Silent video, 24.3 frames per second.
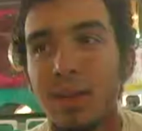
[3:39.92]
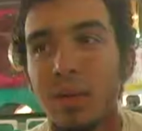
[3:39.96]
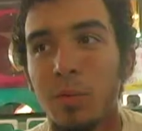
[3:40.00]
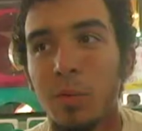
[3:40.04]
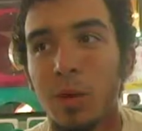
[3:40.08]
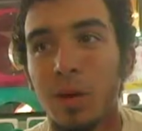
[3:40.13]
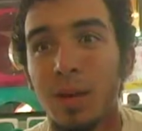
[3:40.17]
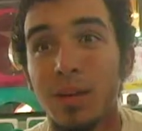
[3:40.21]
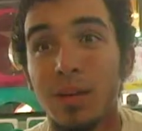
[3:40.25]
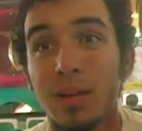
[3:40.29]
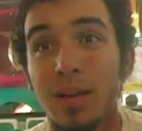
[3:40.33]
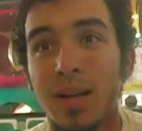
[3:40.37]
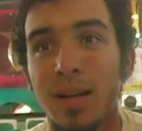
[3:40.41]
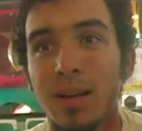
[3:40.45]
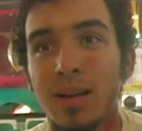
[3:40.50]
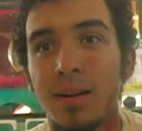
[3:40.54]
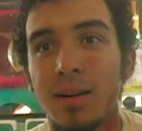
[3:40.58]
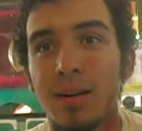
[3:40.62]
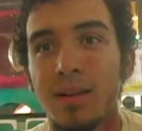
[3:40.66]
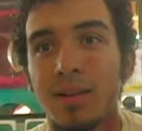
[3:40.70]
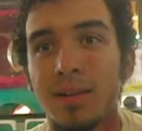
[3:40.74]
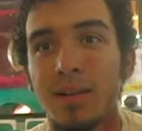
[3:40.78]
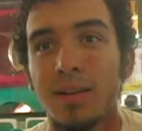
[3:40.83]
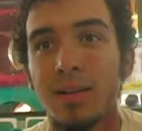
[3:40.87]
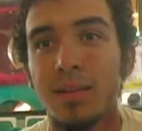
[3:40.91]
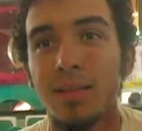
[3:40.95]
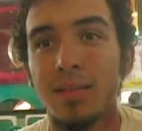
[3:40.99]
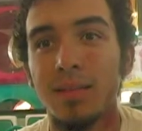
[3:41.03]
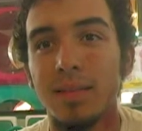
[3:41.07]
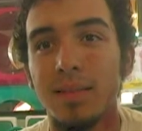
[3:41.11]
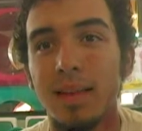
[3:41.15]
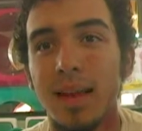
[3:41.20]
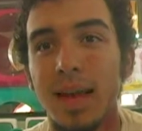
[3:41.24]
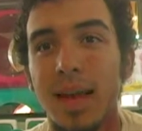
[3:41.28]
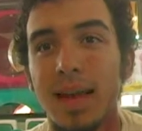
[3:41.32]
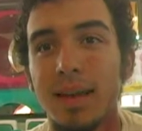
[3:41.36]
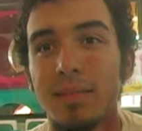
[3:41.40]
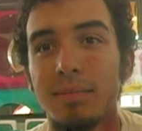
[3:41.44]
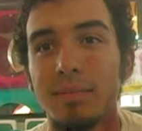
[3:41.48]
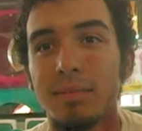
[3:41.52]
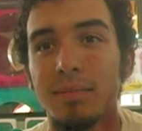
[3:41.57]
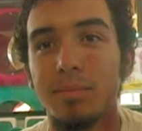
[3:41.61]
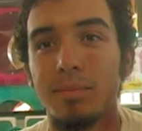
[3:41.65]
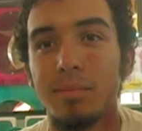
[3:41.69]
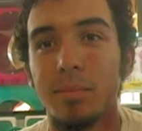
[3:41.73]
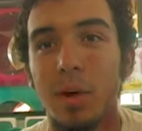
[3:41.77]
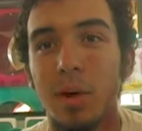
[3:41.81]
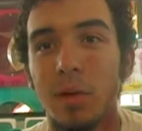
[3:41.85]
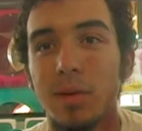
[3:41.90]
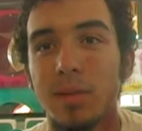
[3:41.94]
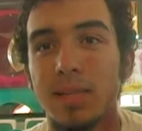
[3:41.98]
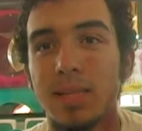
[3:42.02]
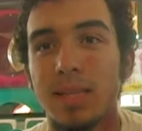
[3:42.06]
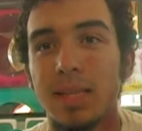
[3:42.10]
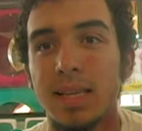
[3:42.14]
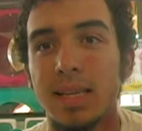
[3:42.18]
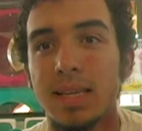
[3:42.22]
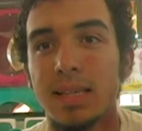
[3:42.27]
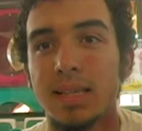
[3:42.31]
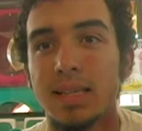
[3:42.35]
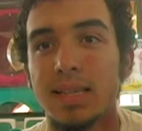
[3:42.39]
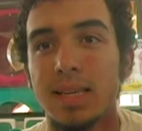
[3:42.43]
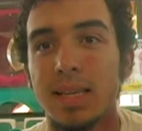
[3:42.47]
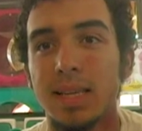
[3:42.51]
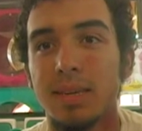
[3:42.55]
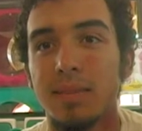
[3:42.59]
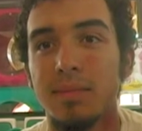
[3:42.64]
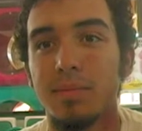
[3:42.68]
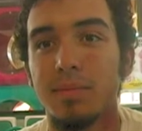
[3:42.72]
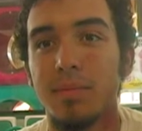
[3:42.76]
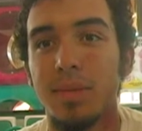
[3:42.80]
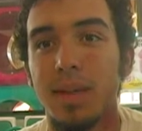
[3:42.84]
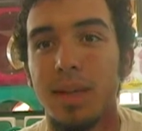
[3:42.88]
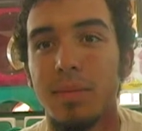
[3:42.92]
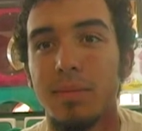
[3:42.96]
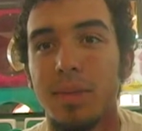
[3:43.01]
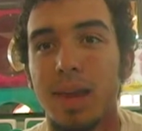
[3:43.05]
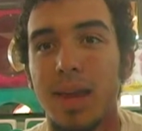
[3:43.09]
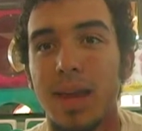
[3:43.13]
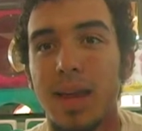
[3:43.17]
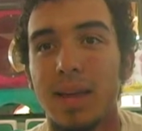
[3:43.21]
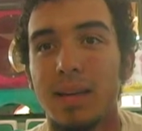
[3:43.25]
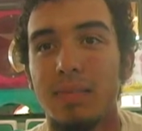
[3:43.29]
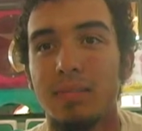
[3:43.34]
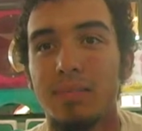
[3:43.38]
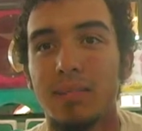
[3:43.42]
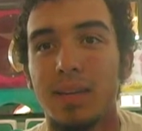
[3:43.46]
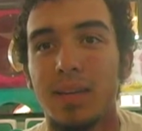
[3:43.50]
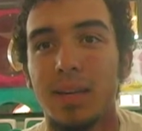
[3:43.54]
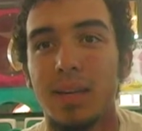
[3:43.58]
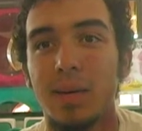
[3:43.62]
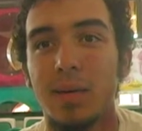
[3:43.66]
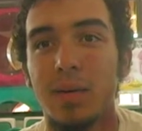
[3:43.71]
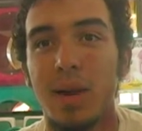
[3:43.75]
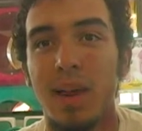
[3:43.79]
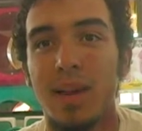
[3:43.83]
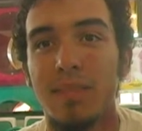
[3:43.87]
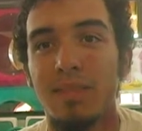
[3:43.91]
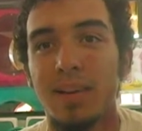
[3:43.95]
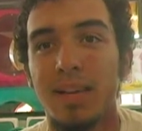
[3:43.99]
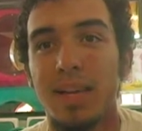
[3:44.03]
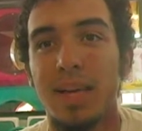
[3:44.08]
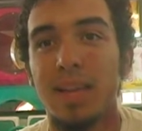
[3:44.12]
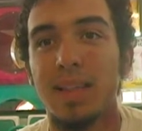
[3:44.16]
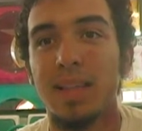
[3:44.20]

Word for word: work a lot harder at most things in, in my you know everyday